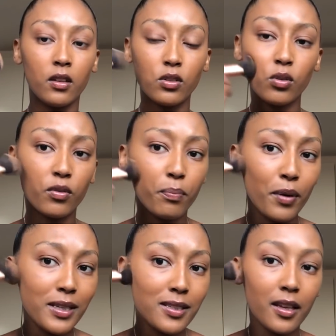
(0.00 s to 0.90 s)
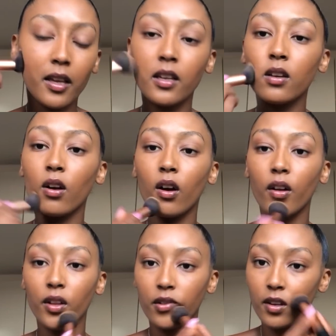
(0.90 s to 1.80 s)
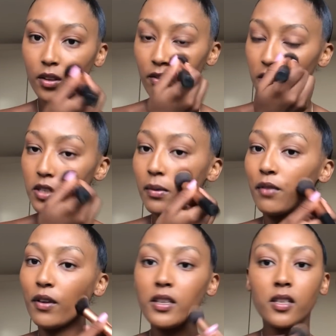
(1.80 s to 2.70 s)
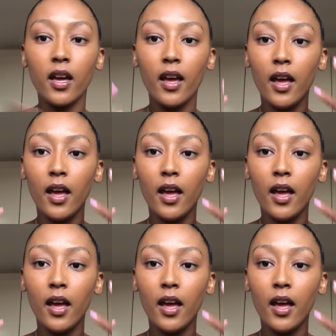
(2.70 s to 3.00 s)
sort of pressing in on the rest of my face,